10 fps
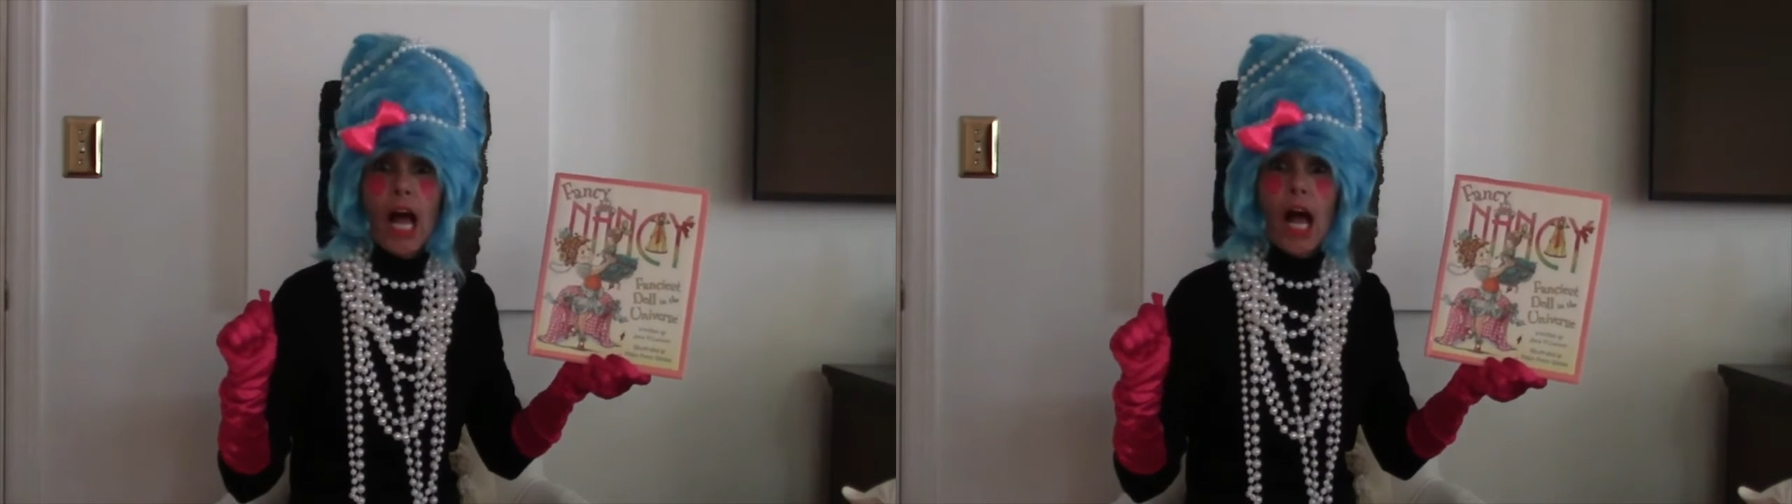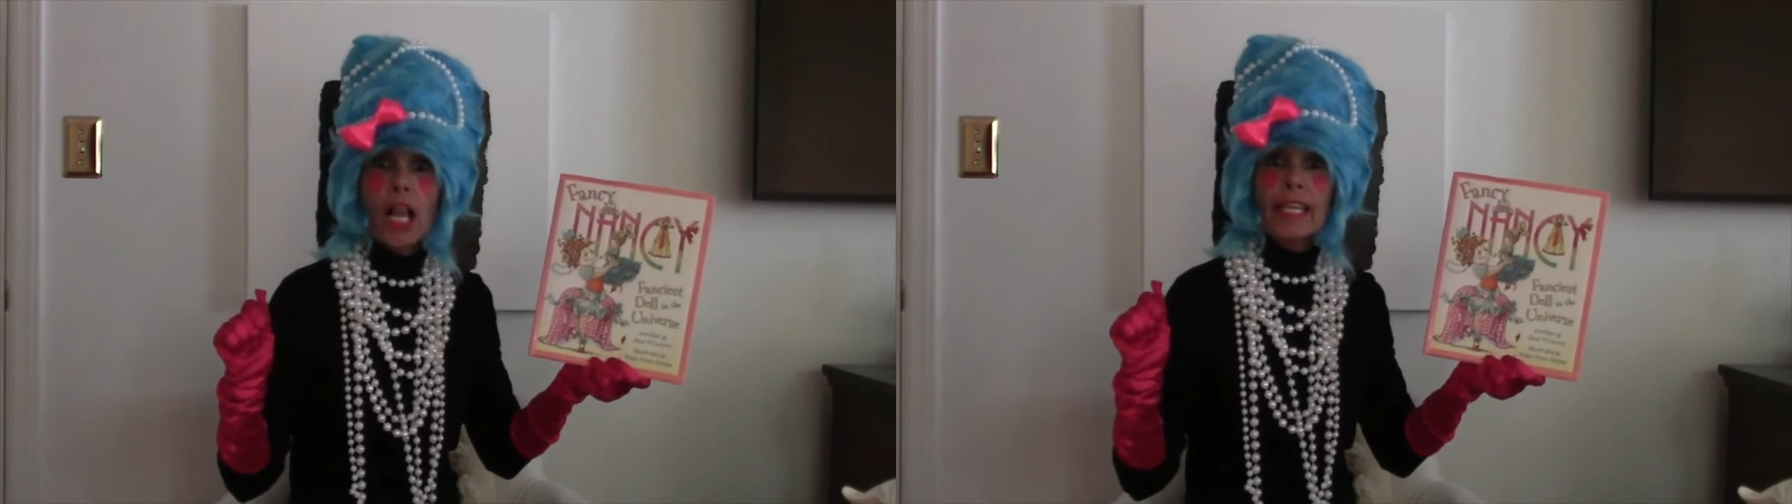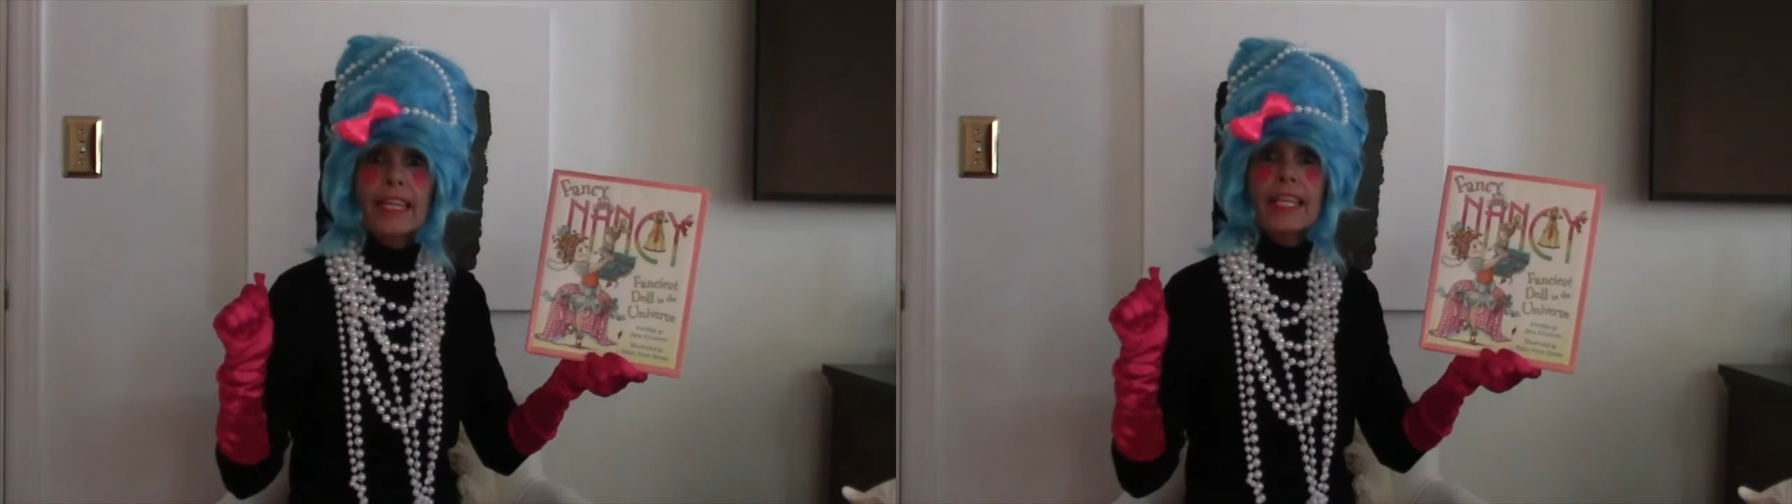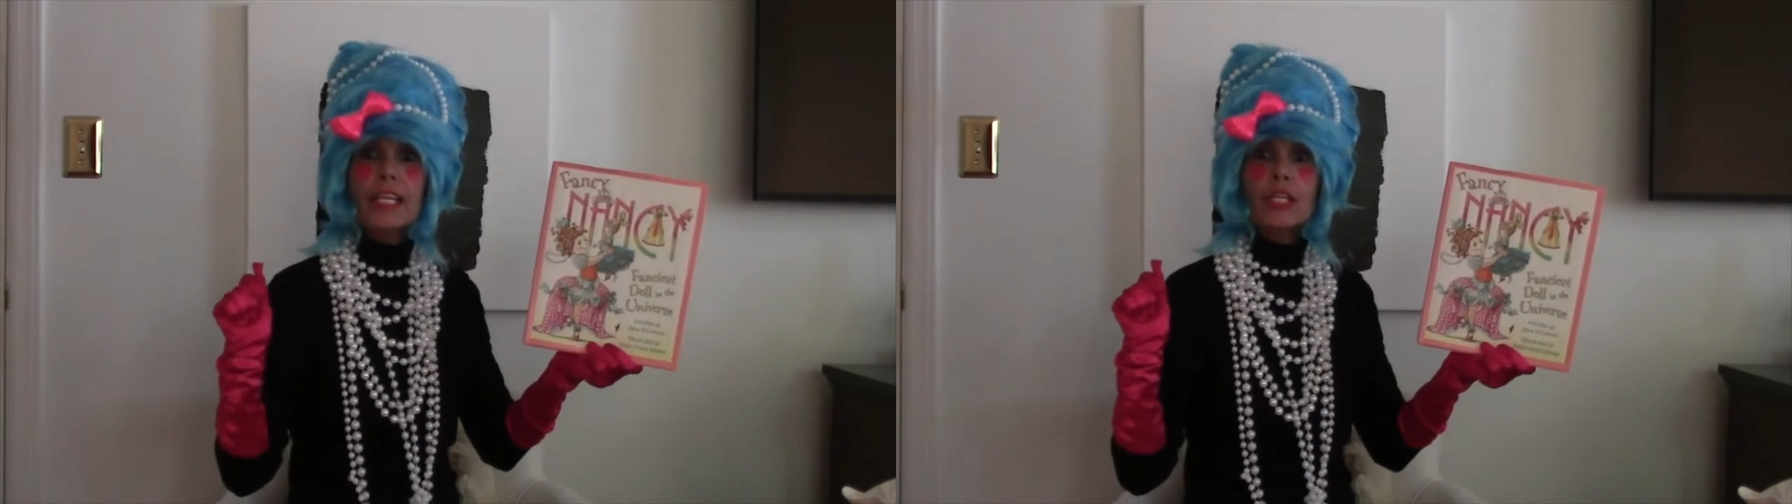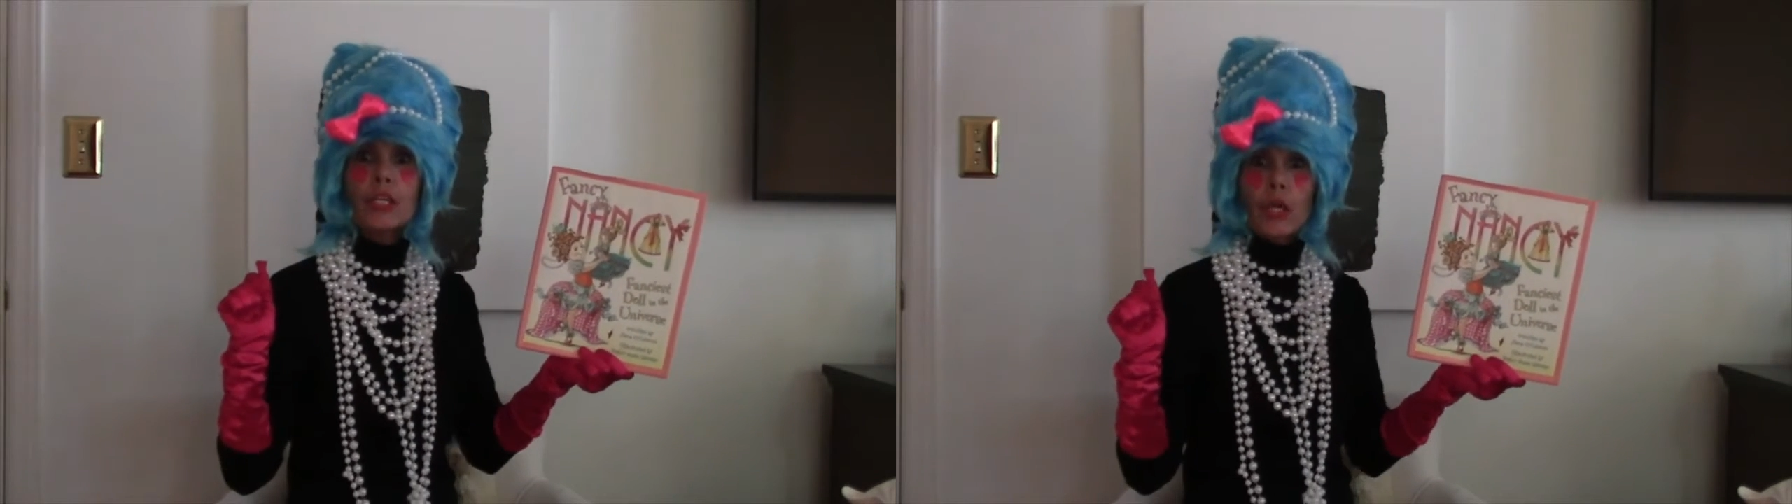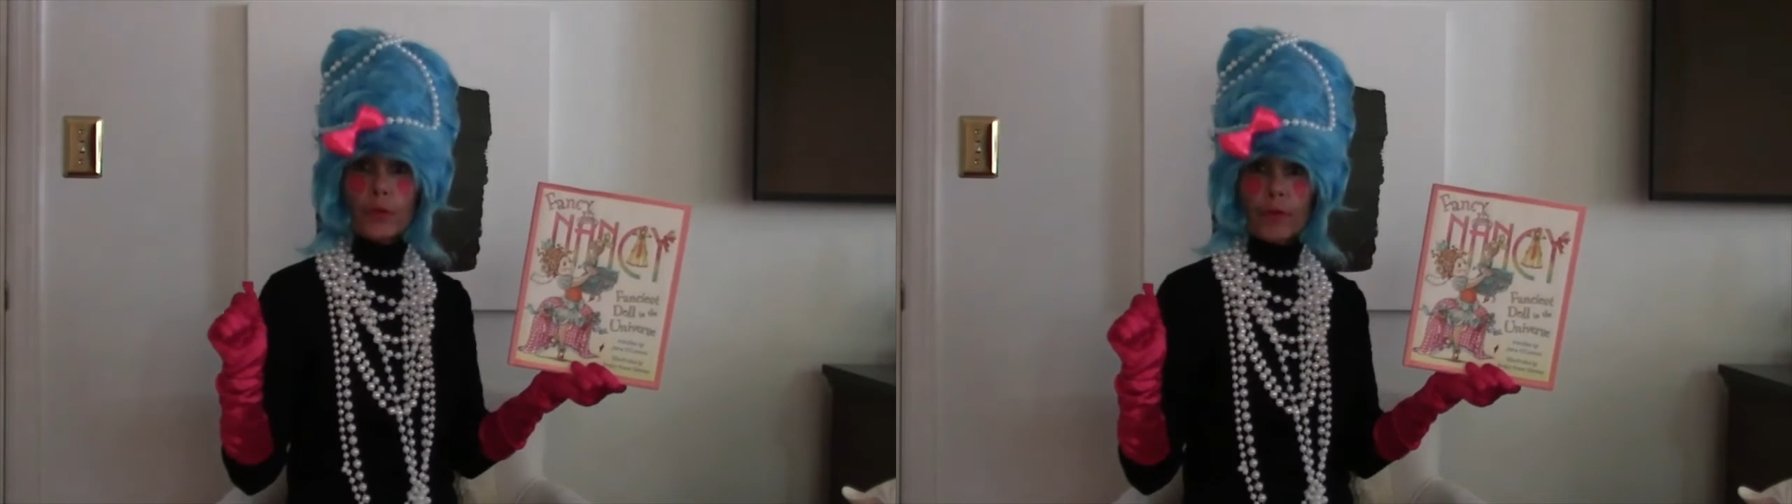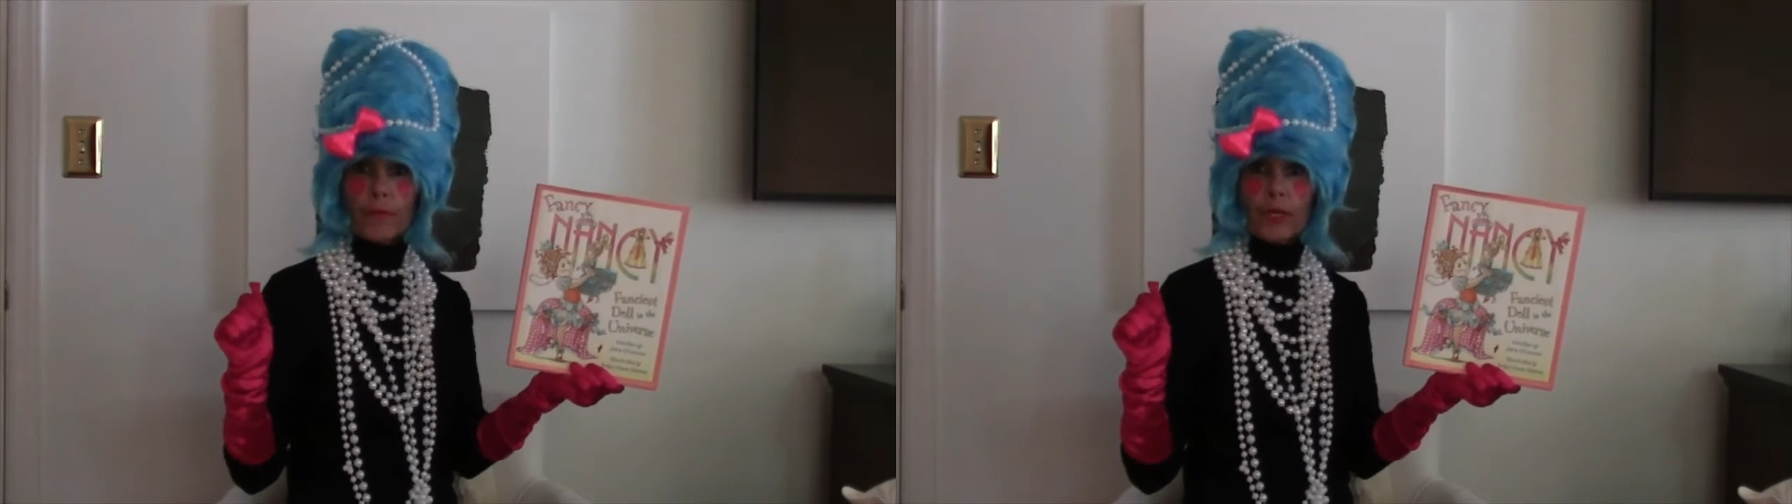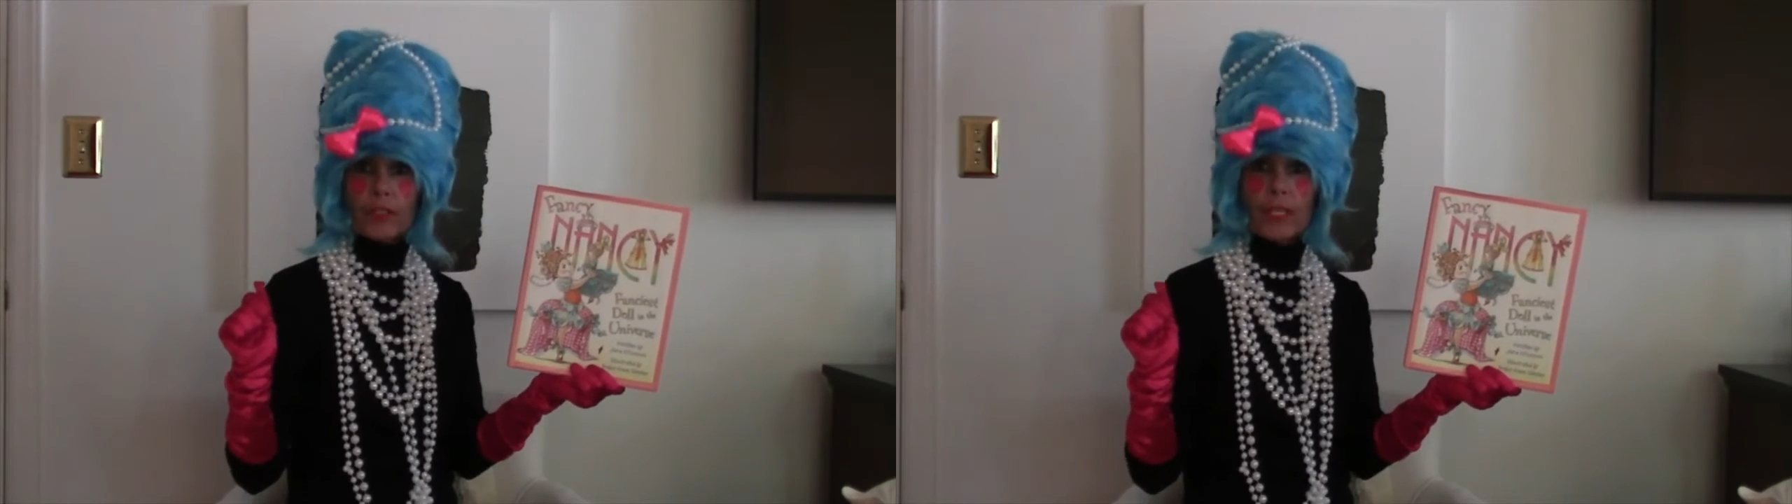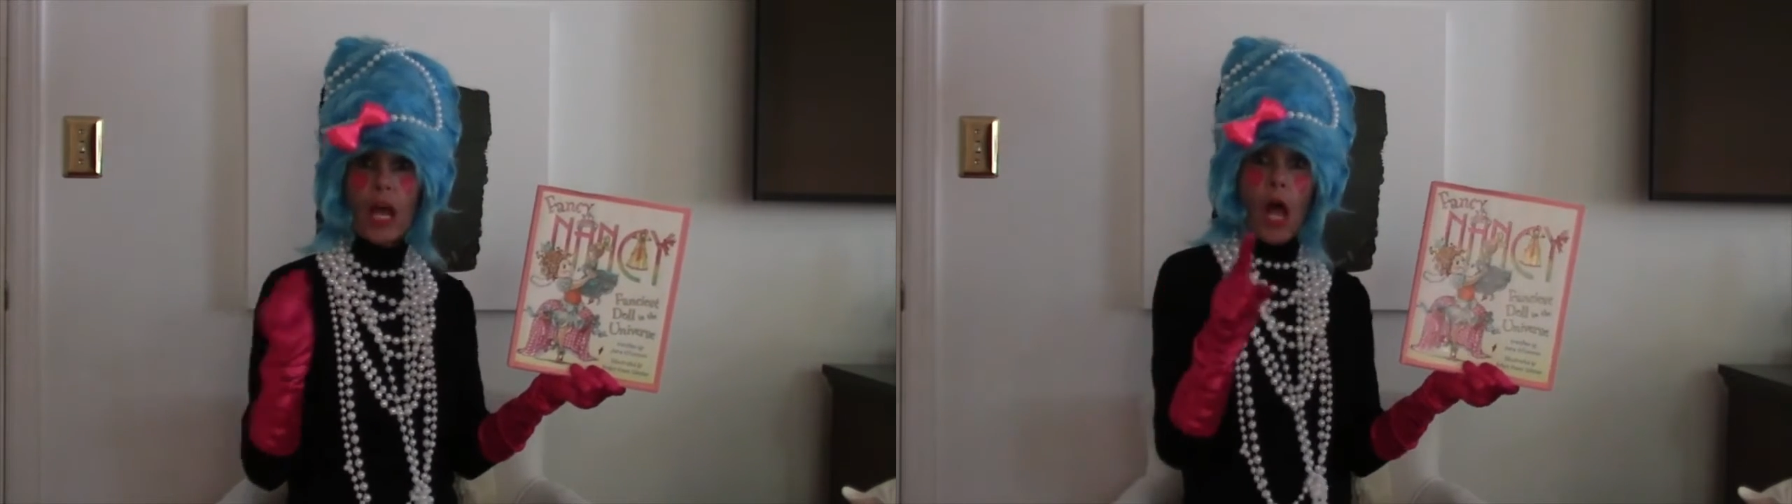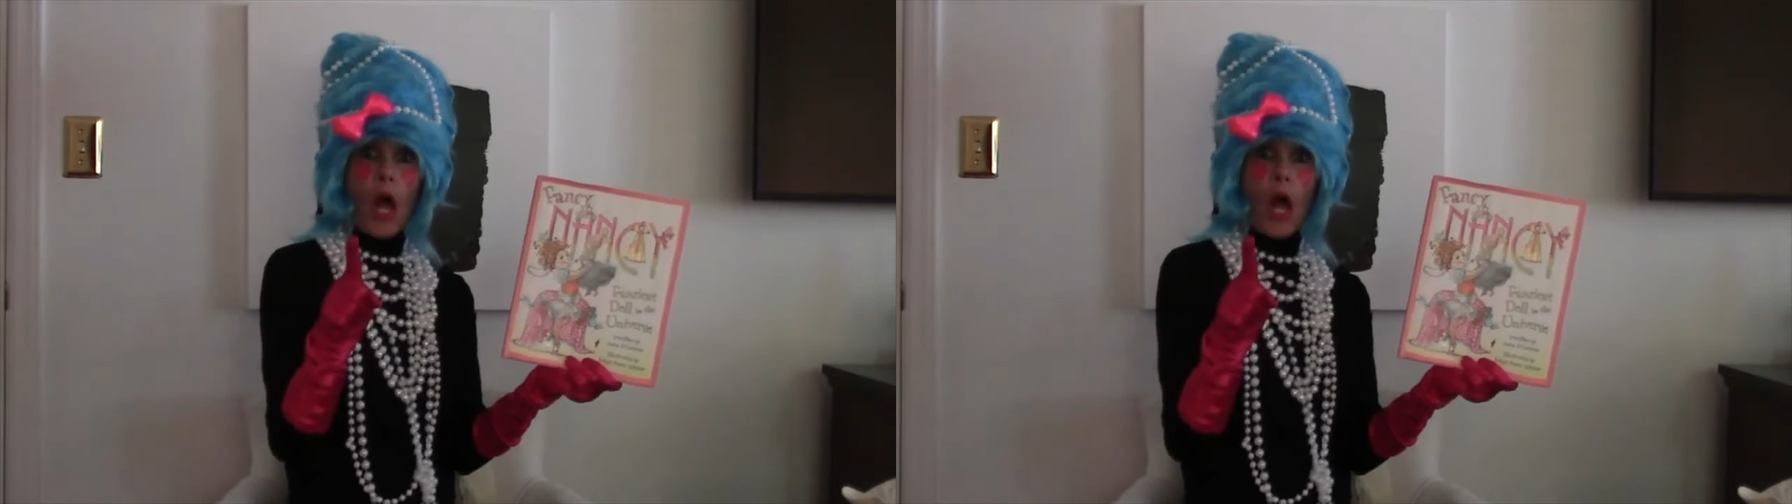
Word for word: doll in the universe.